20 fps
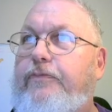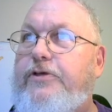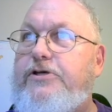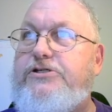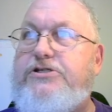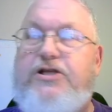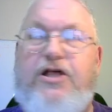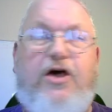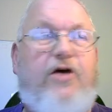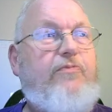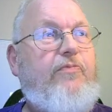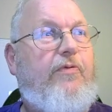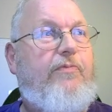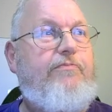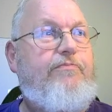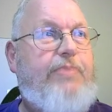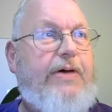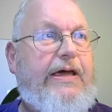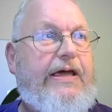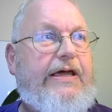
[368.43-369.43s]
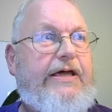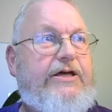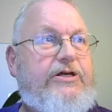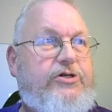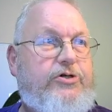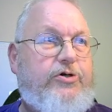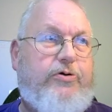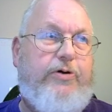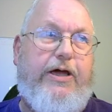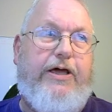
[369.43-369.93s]
The slope on B
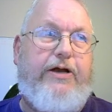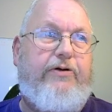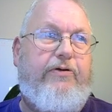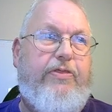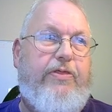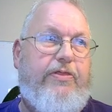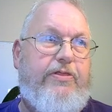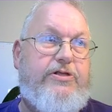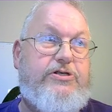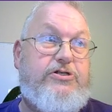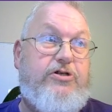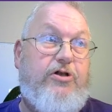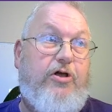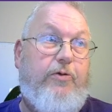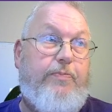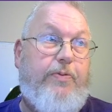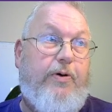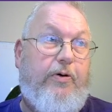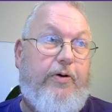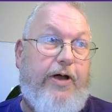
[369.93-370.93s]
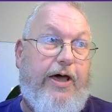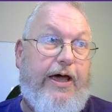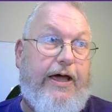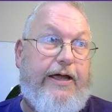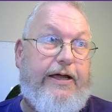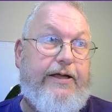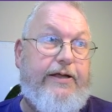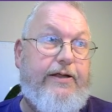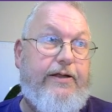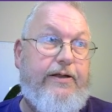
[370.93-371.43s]
is greater than the slope on A,
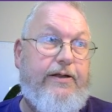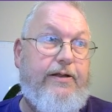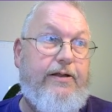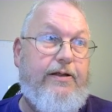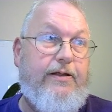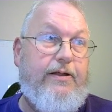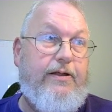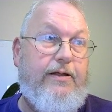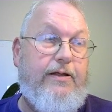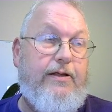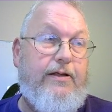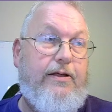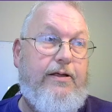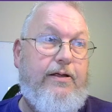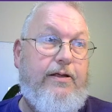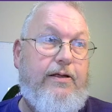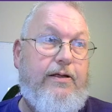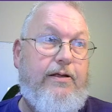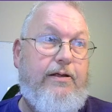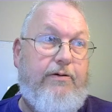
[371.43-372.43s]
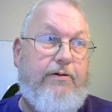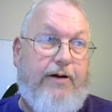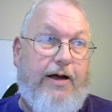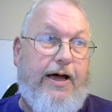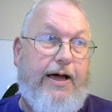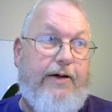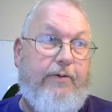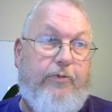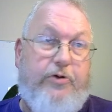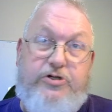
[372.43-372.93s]

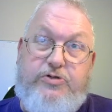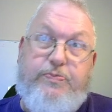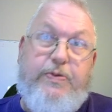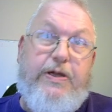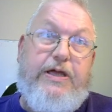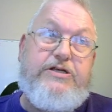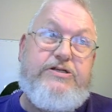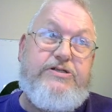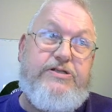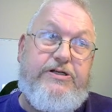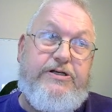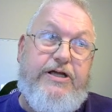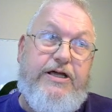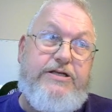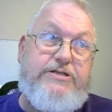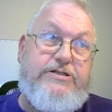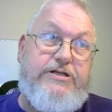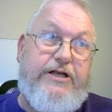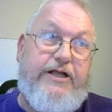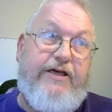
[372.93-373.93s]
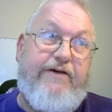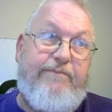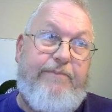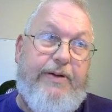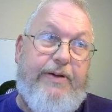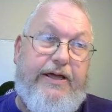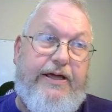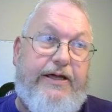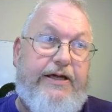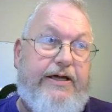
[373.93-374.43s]
right? Which means the density of
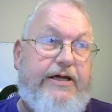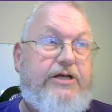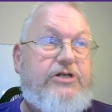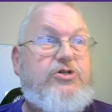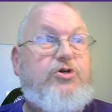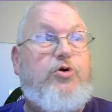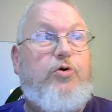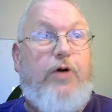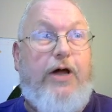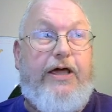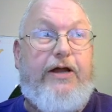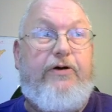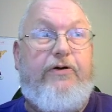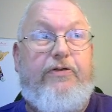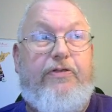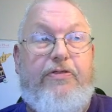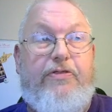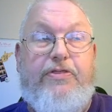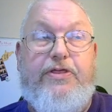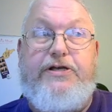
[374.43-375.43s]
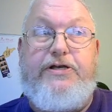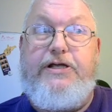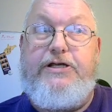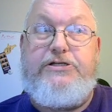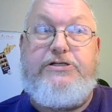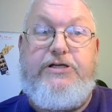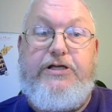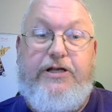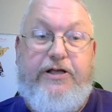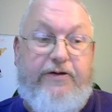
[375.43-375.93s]
B is greater than the
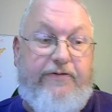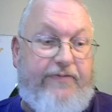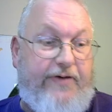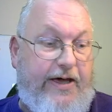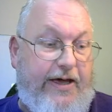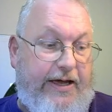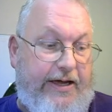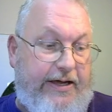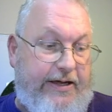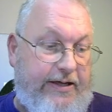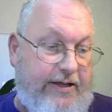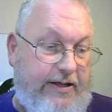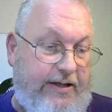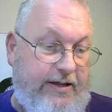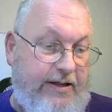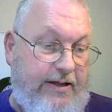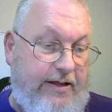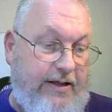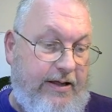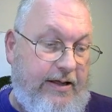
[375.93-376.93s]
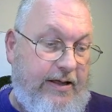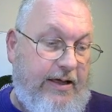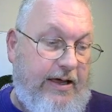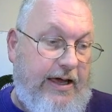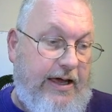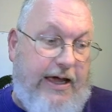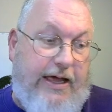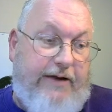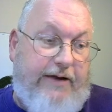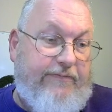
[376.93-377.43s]
density of A.
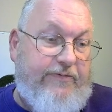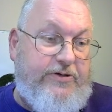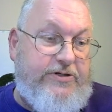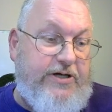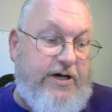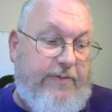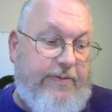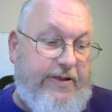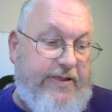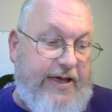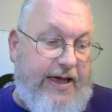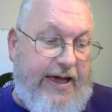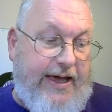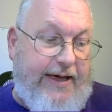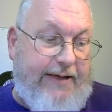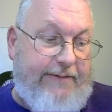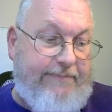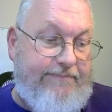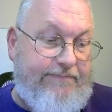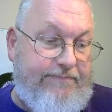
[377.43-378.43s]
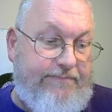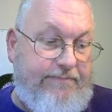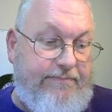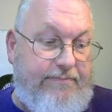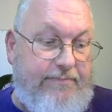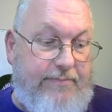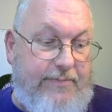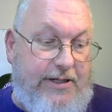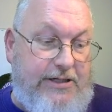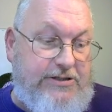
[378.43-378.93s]
And if you tell me that,
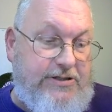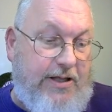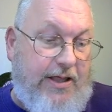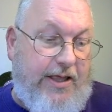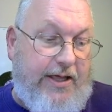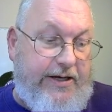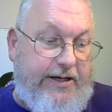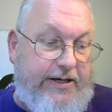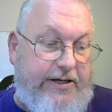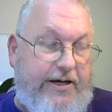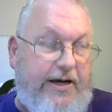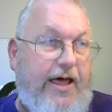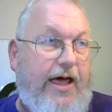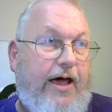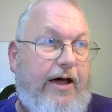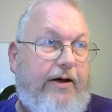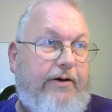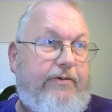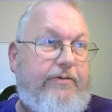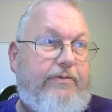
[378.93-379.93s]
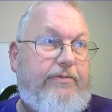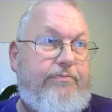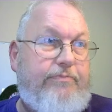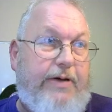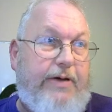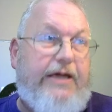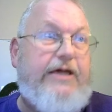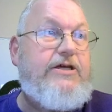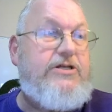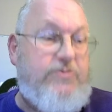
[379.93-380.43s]
that's all I need to know.
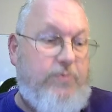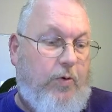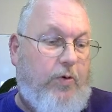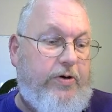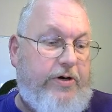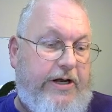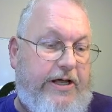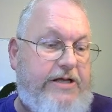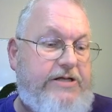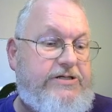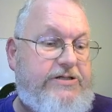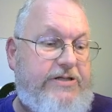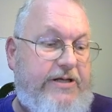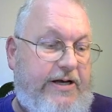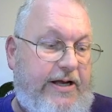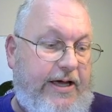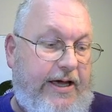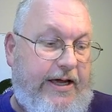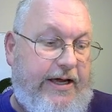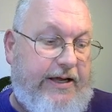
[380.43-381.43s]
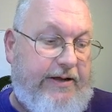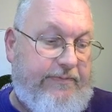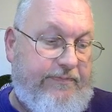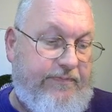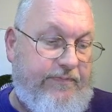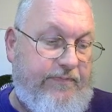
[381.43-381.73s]
B is more dense than A.